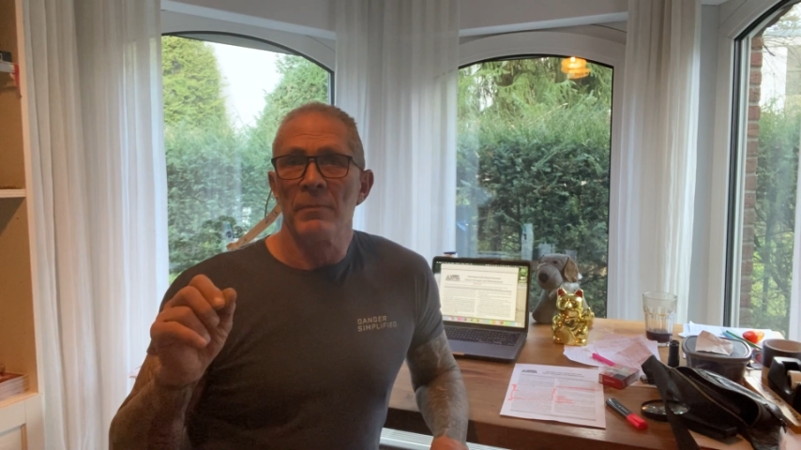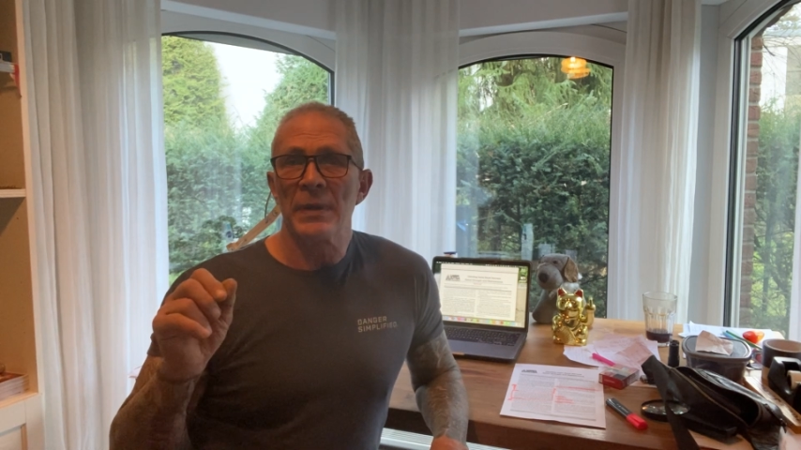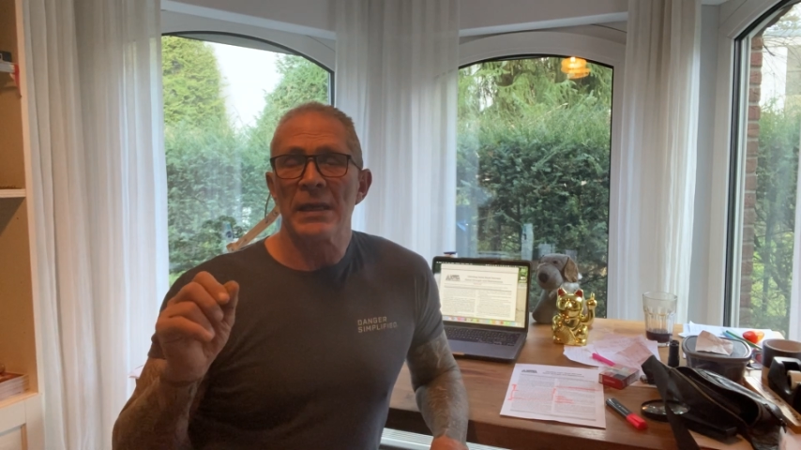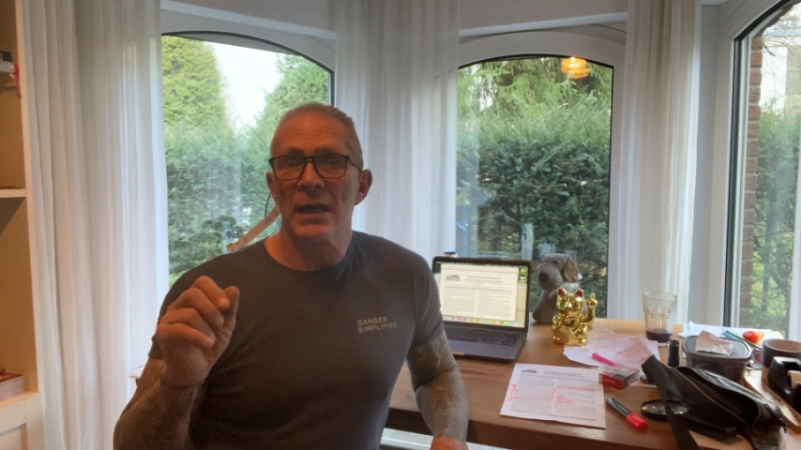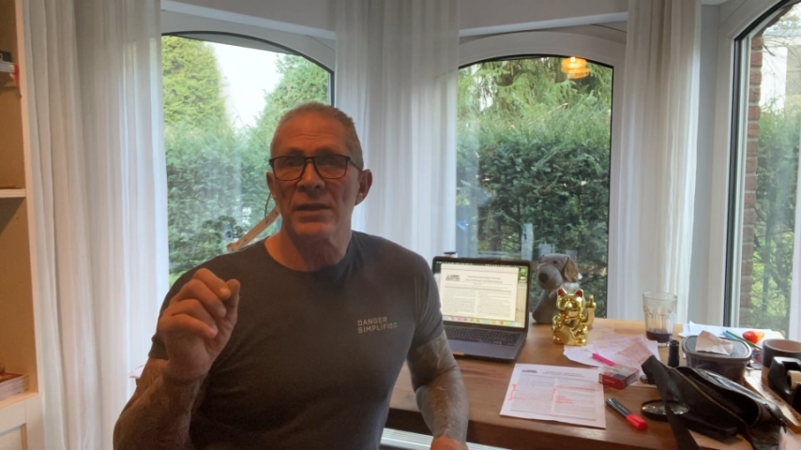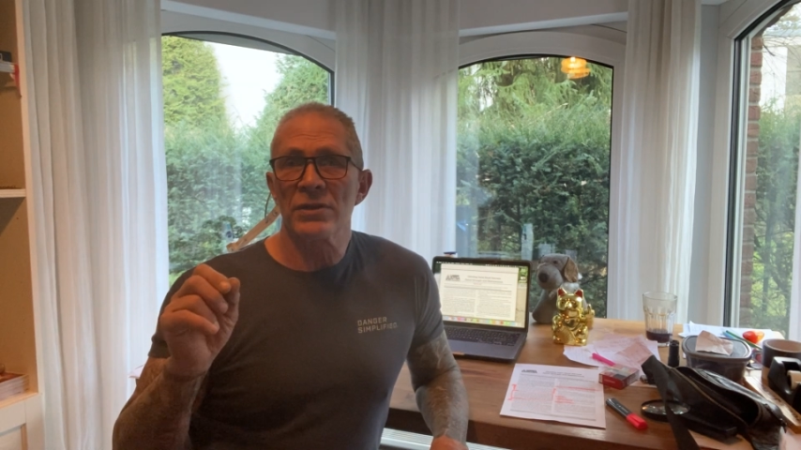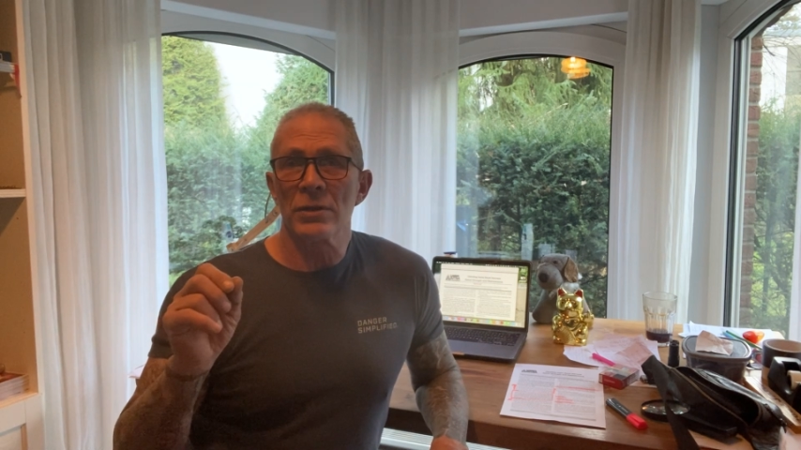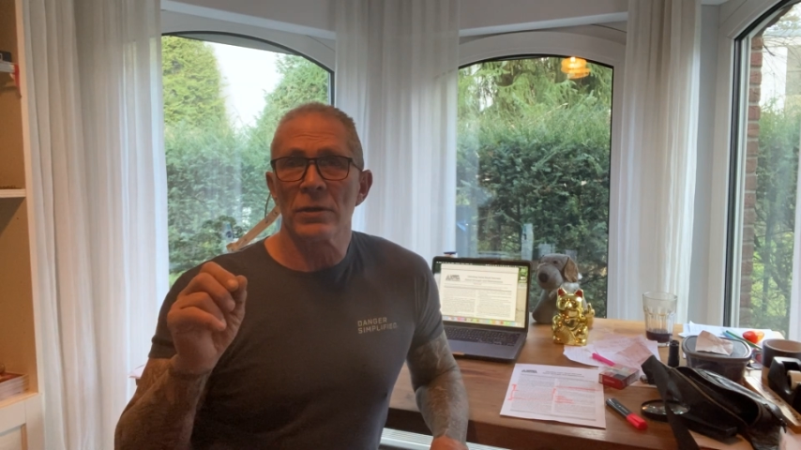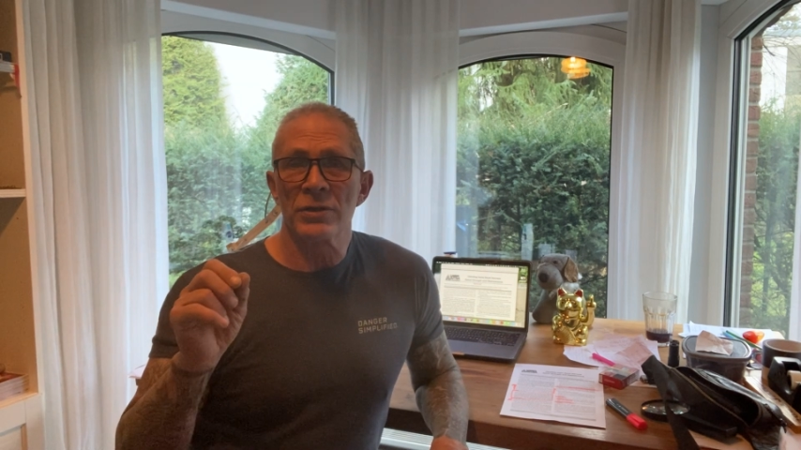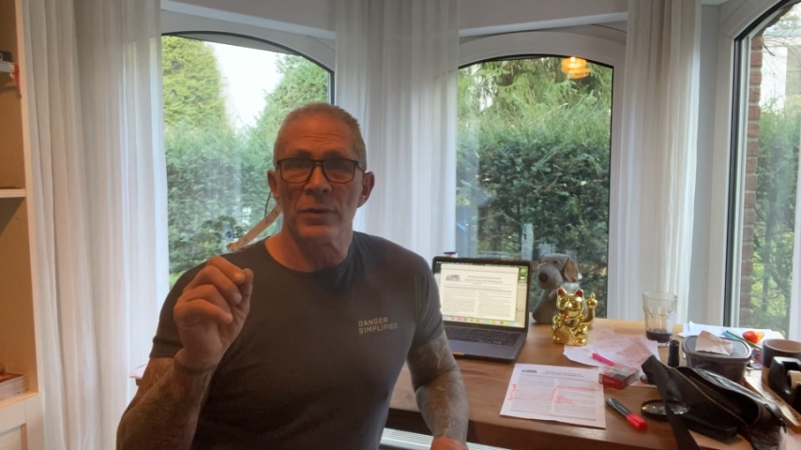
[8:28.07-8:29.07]
because
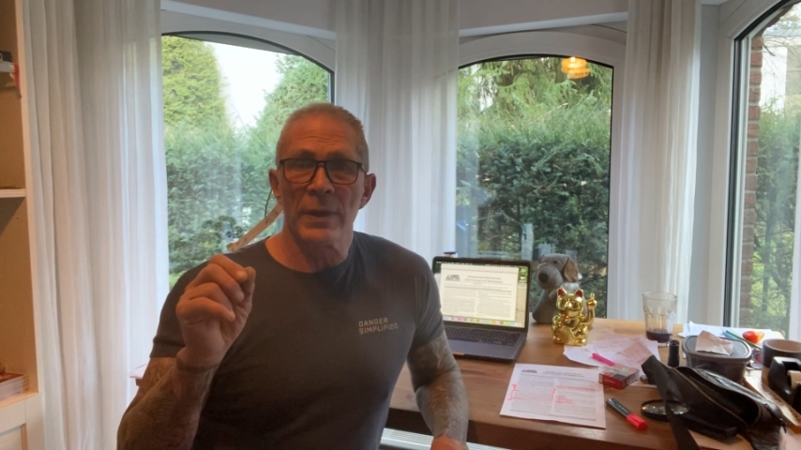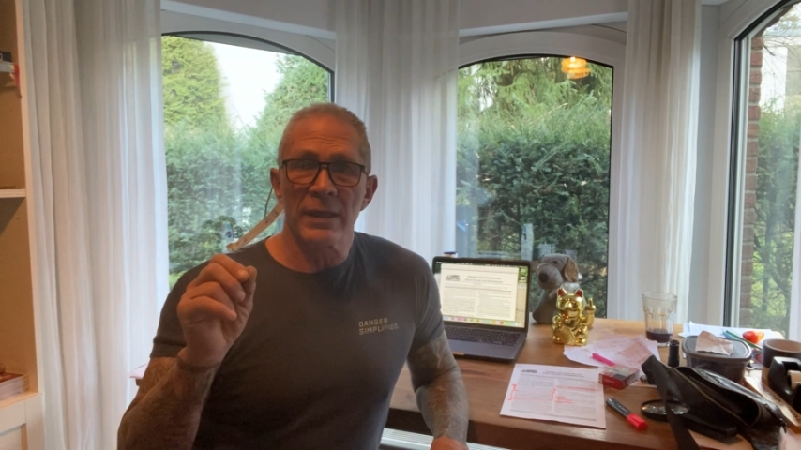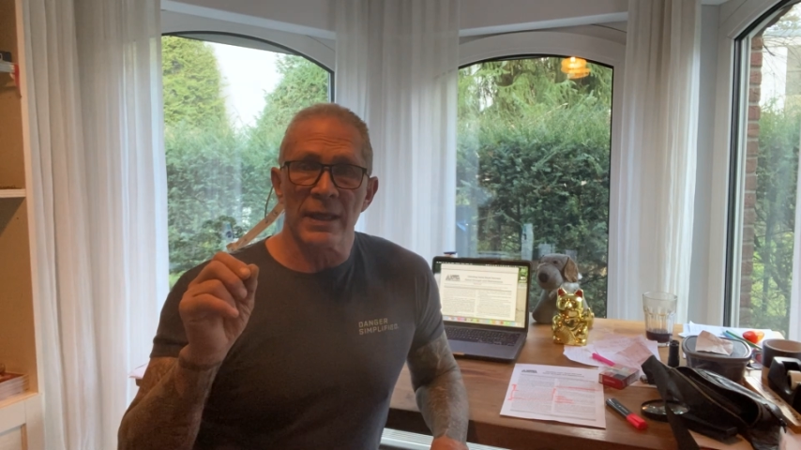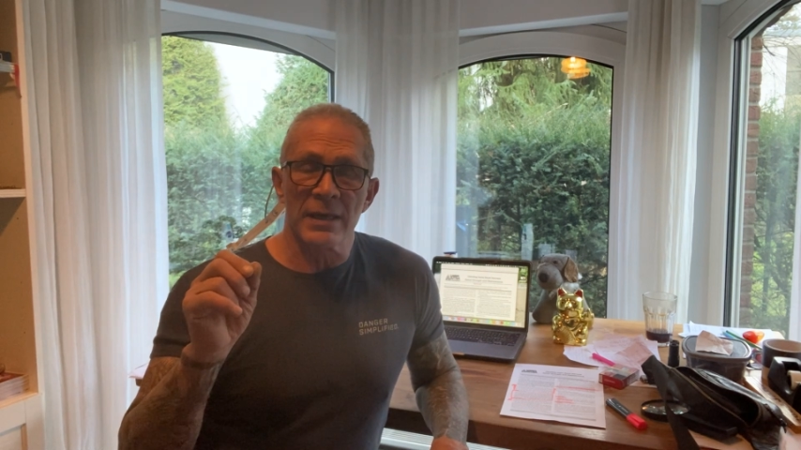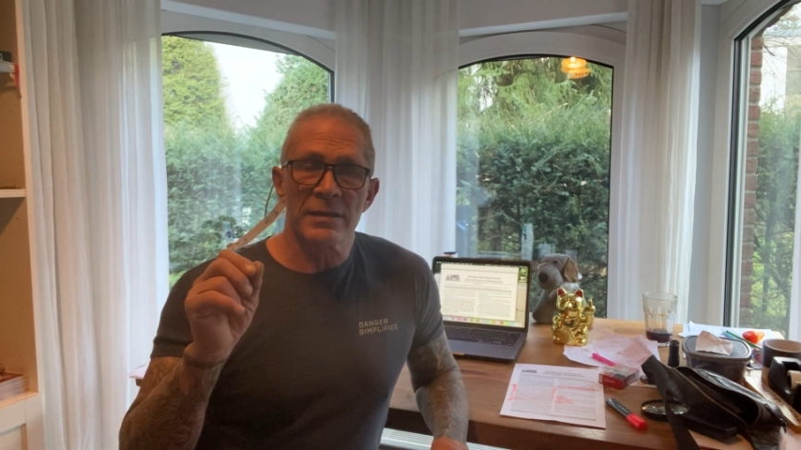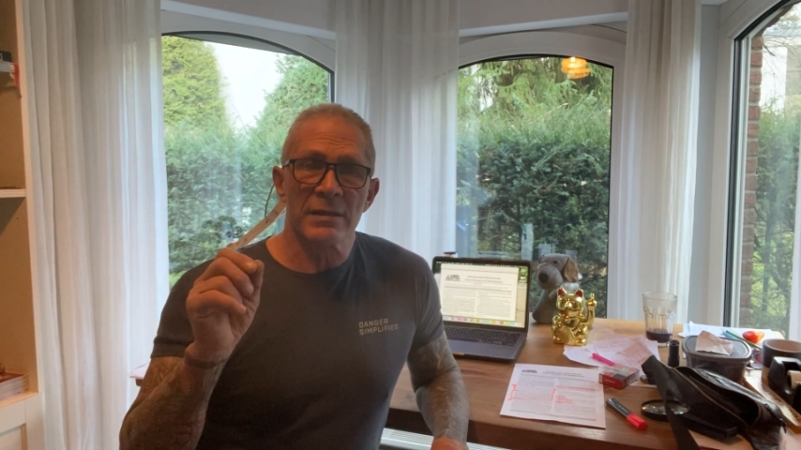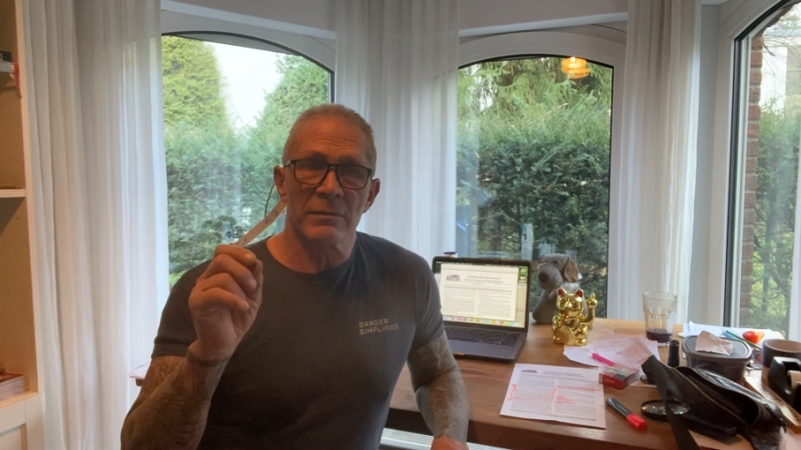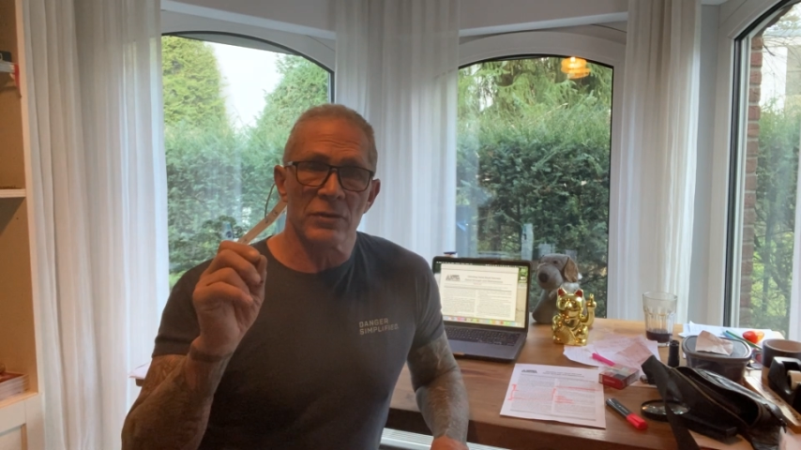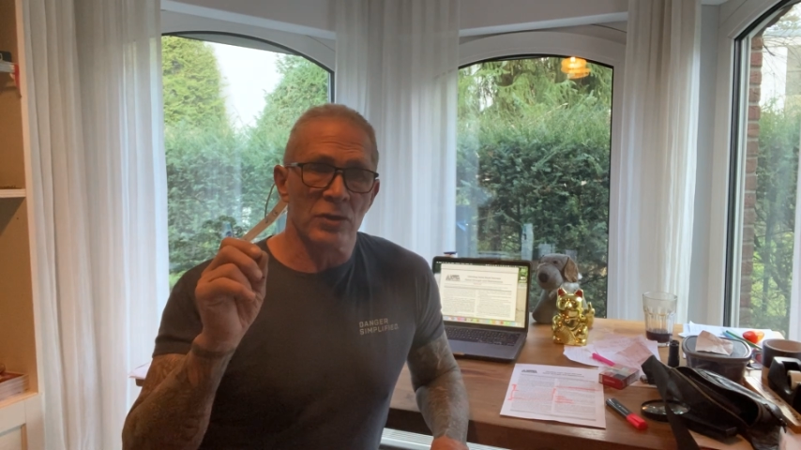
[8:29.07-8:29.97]
you're doing things